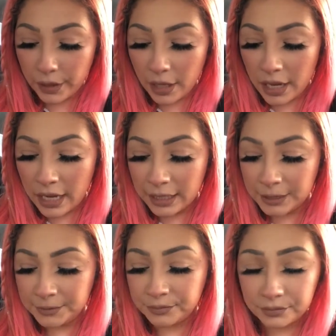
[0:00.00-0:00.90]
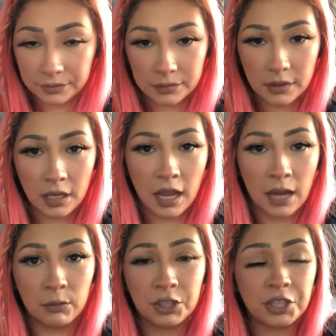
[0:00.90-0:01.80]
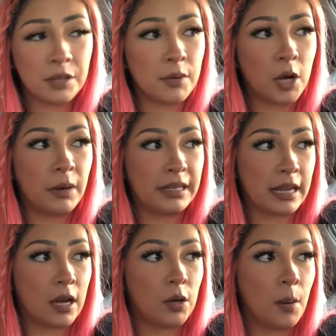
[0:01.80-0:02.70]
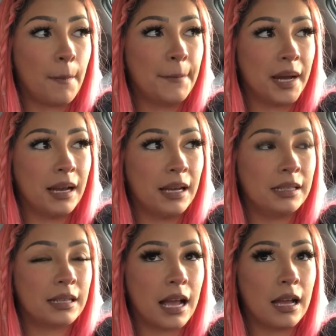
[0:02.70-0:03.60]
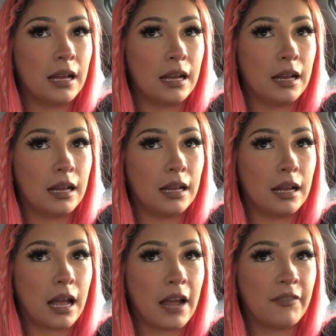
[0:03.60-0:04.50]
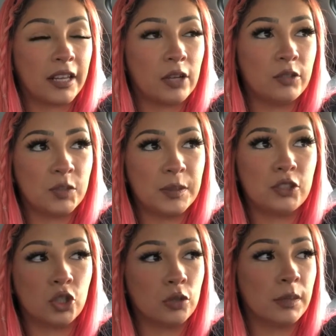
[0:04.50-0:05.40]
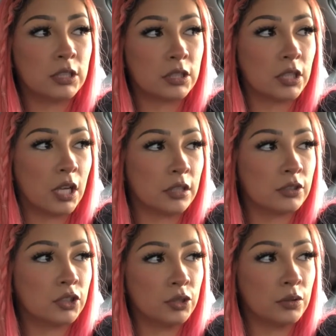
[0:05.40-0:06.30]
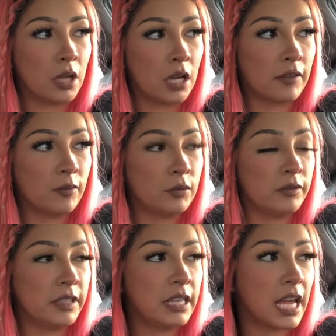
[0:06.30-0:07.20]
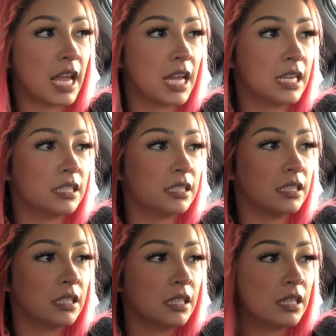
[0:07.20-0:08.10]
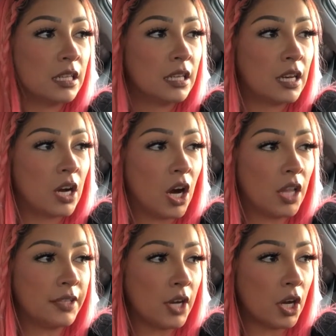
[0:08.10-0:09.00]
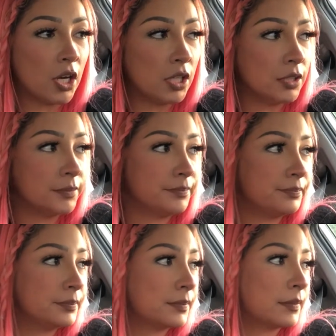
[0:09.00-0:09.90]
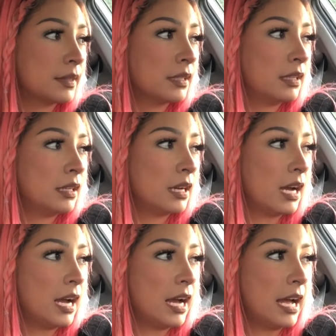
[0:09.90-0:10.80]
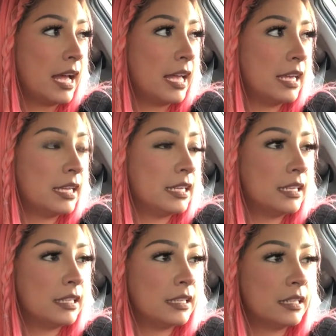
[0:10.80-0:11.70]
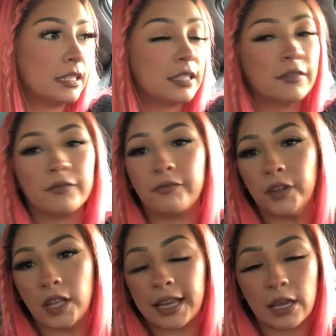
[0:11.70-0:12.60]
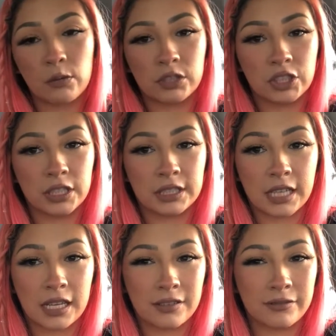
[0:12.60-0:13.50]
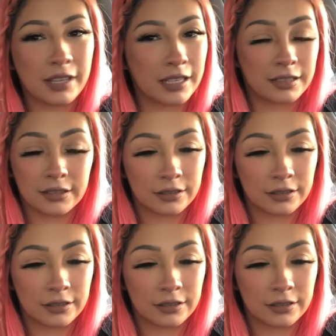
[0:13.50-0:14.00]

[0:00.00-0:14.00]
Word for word: and I would show them all right now, but I feel like it would just be too much long, too long of a movie. And all in all, I feel like it was just kind of like,